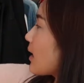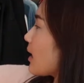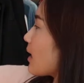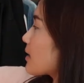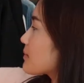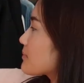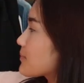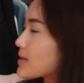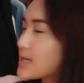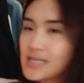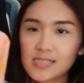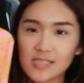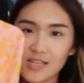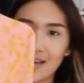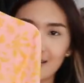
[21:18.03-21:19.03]
But
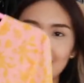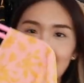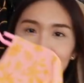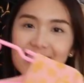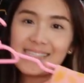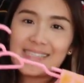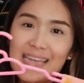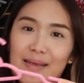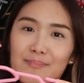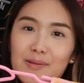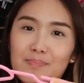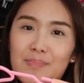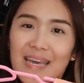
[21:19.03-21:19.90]
it's nice as a statement